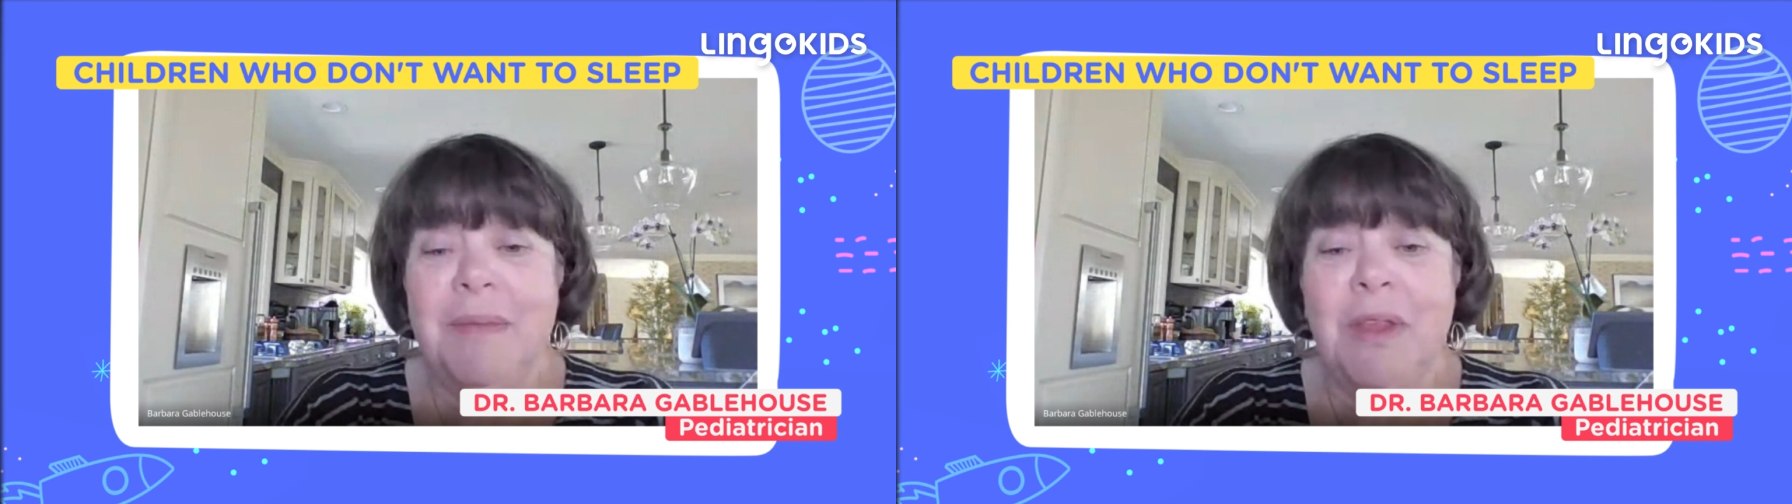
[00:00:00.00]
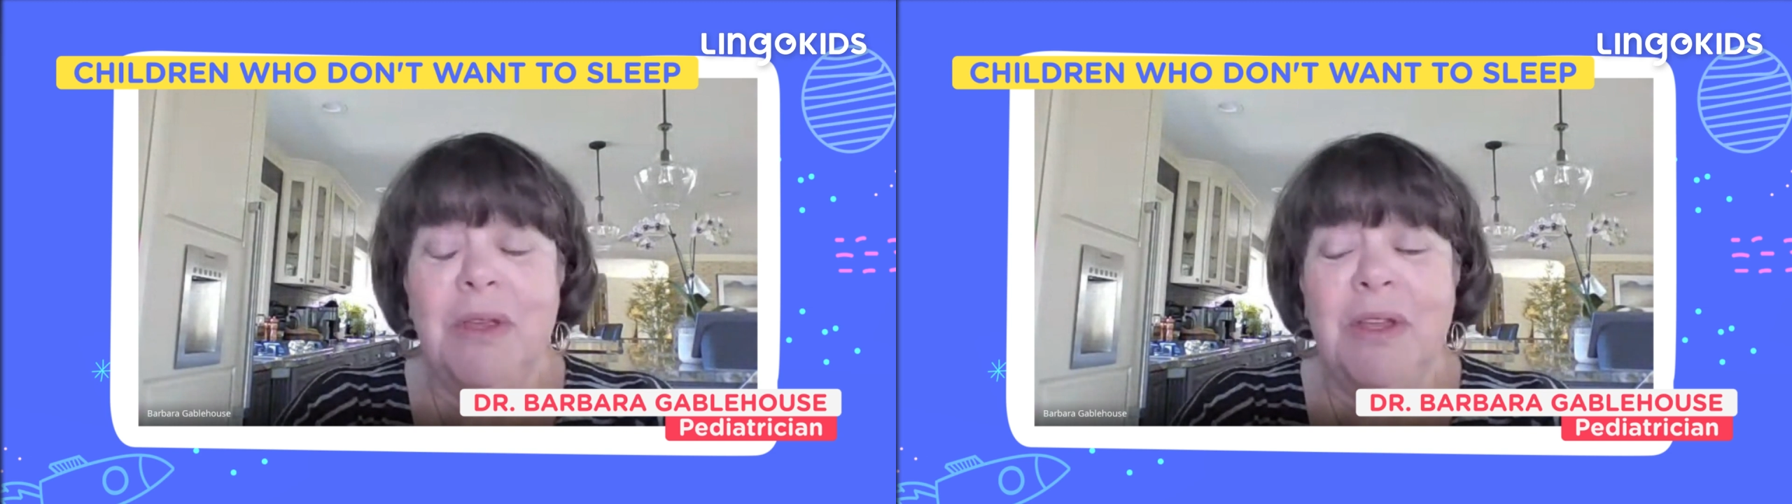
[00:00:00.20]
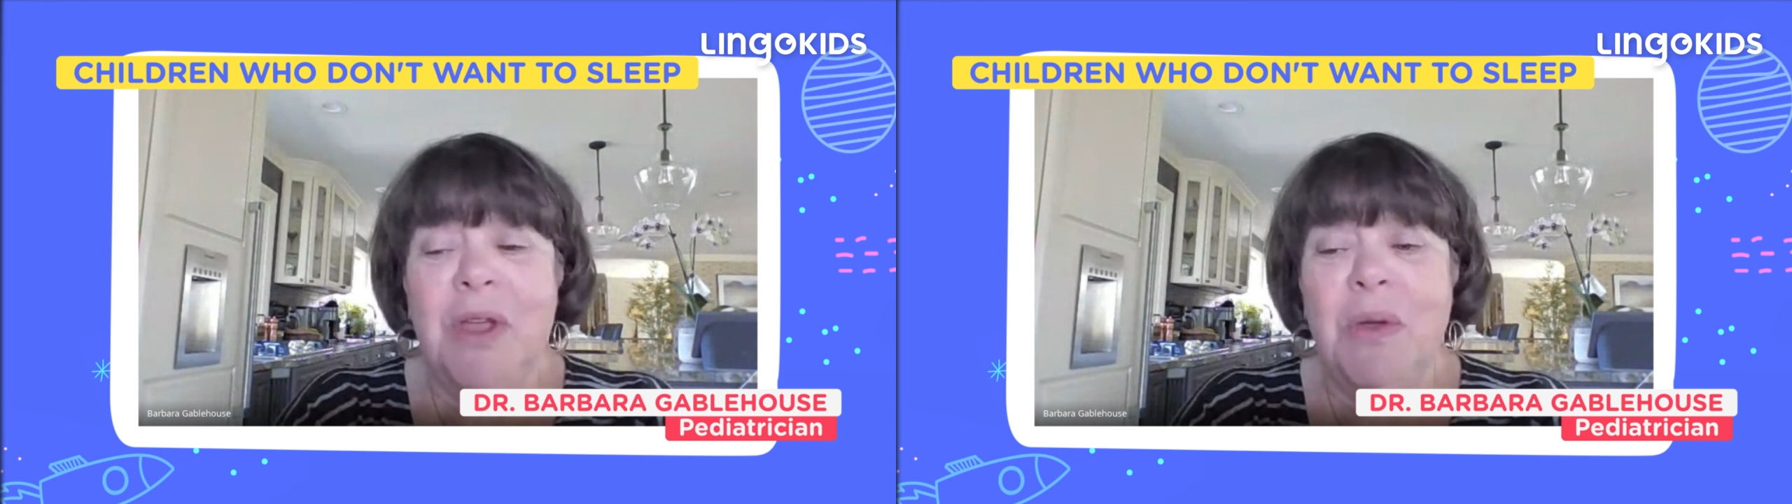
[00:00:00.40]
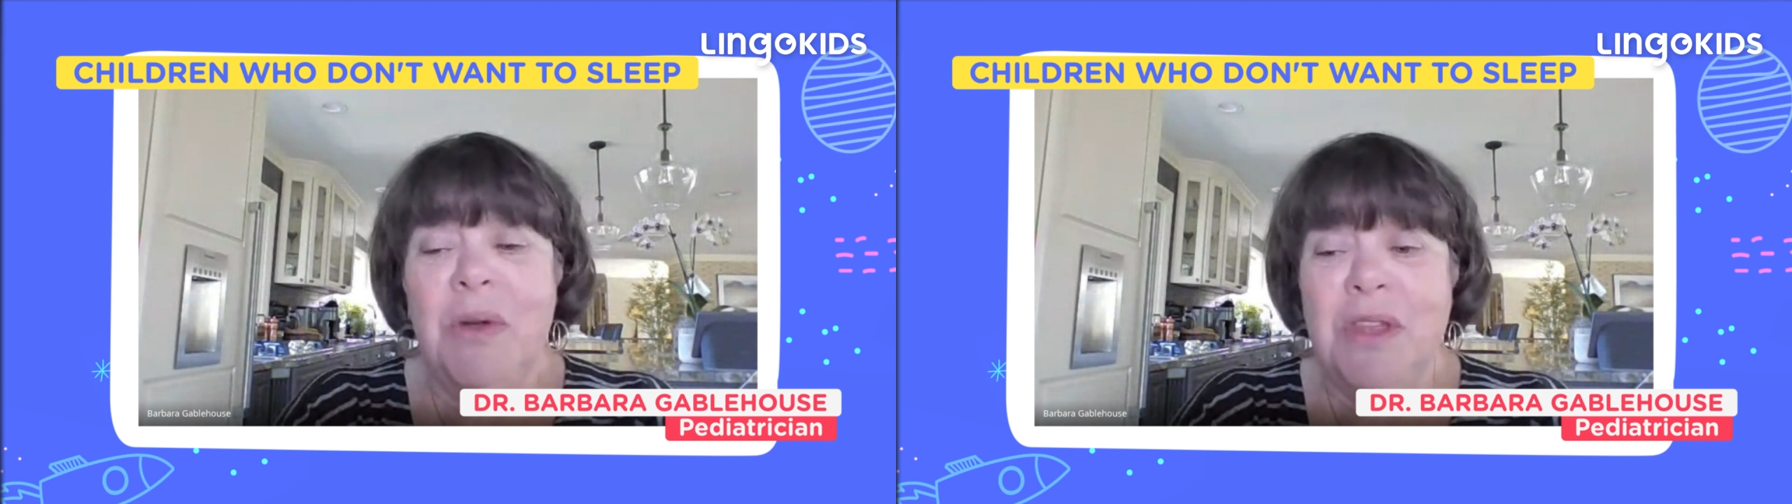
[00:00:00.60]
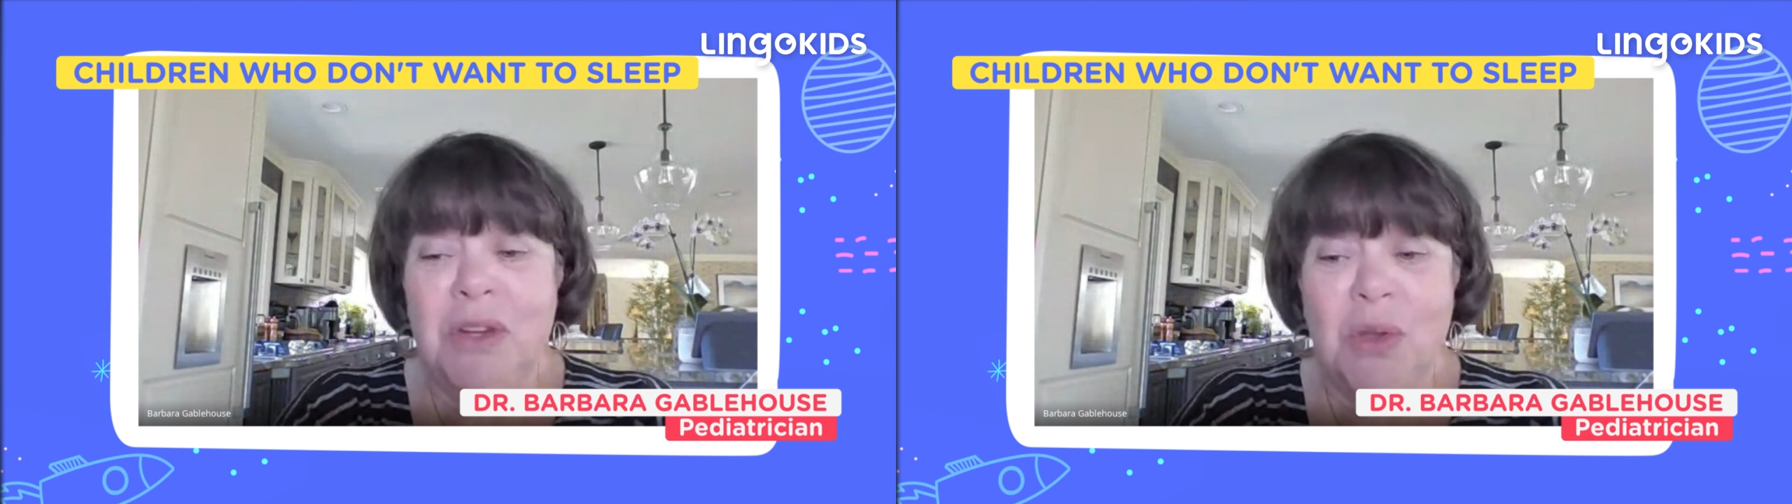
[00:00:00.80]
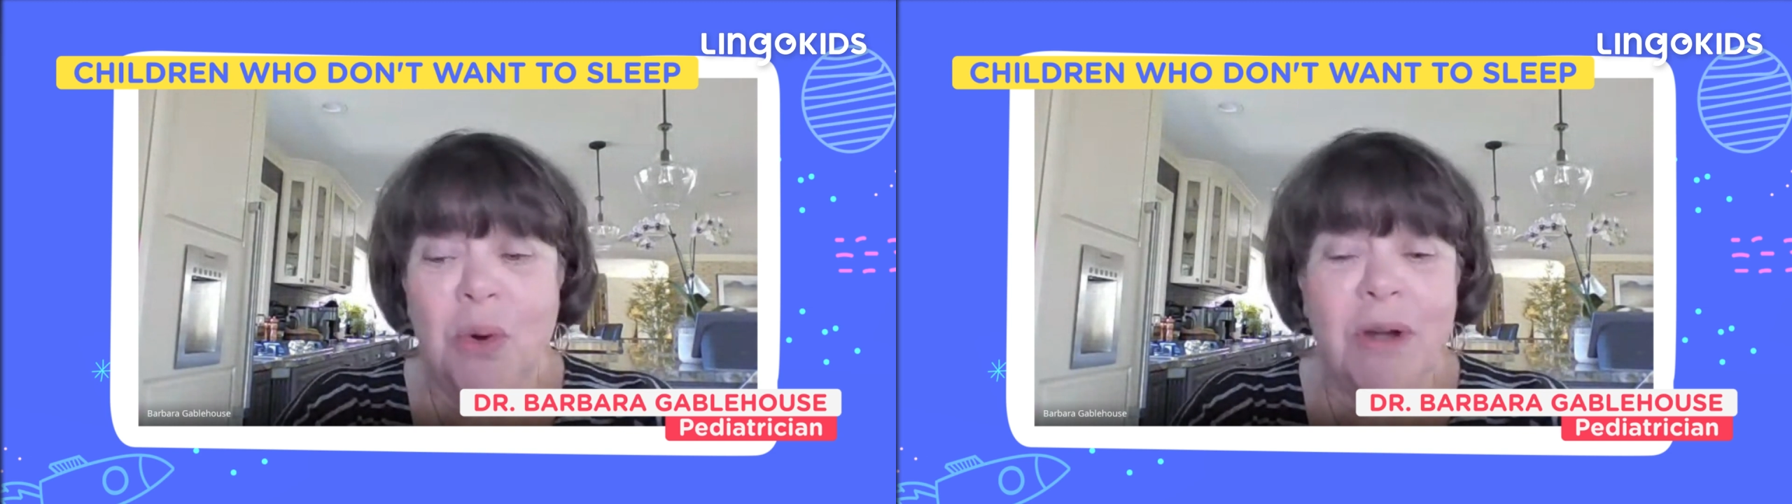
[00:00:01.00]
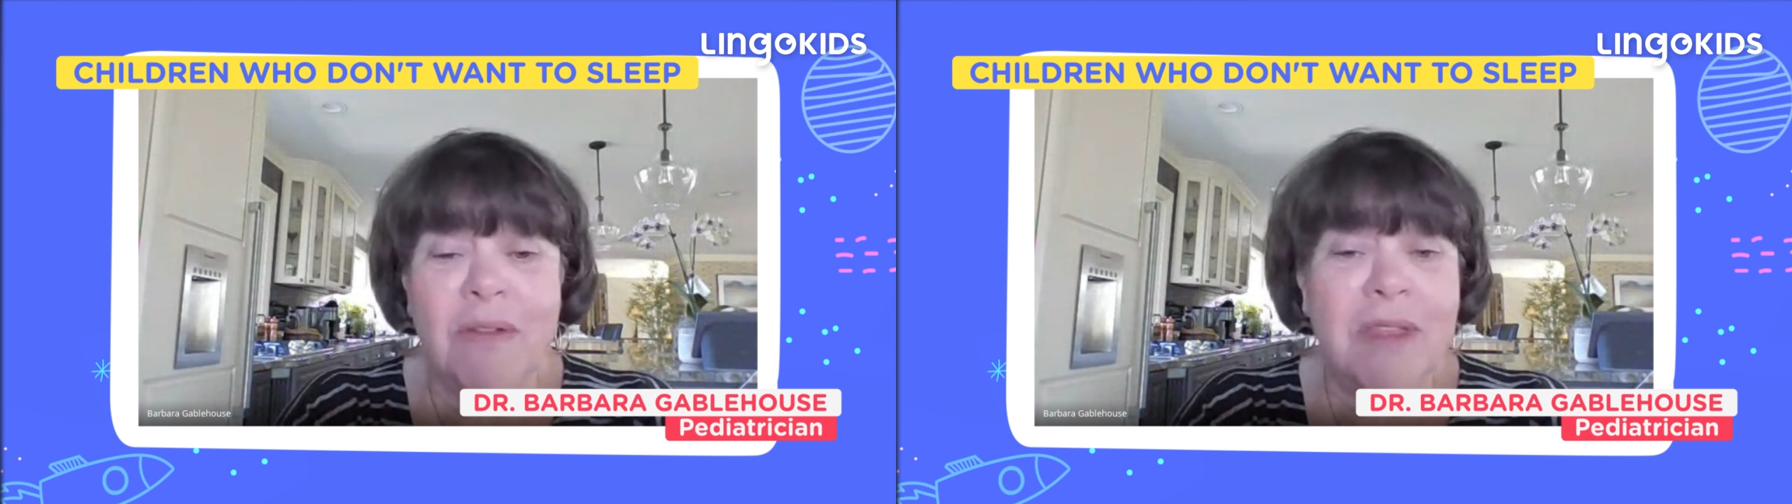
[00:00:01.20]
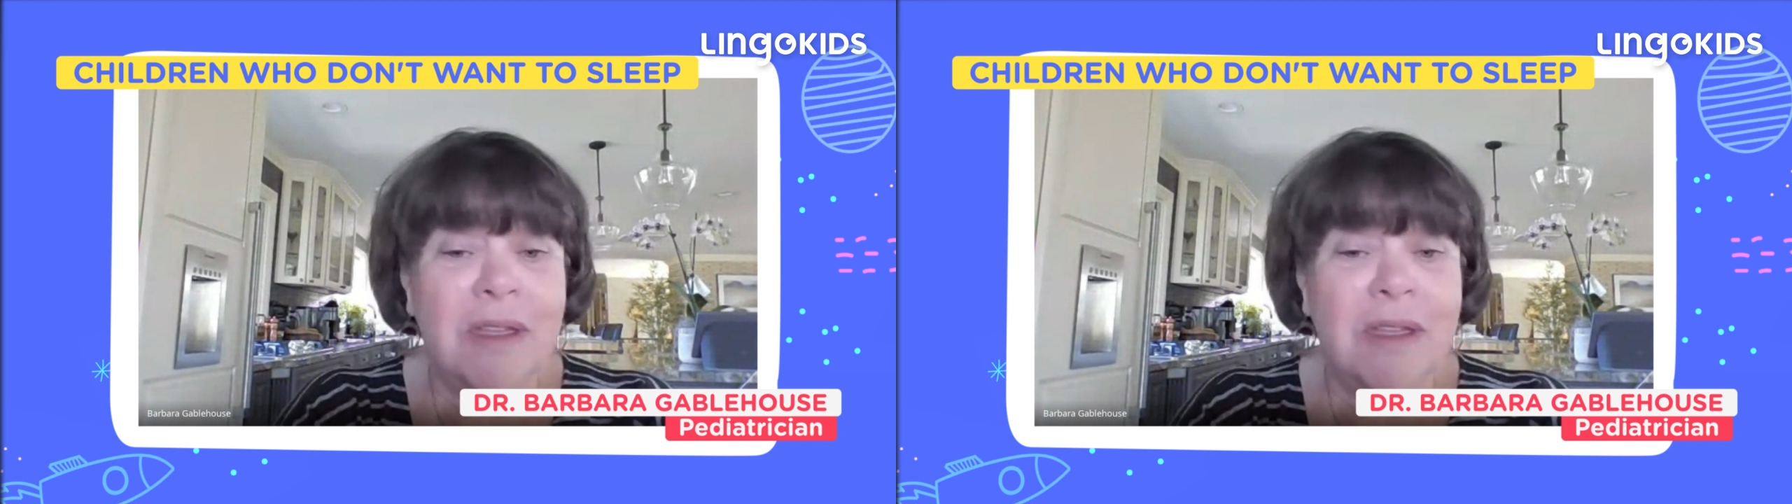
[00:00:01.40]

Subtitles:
You can go to the door of the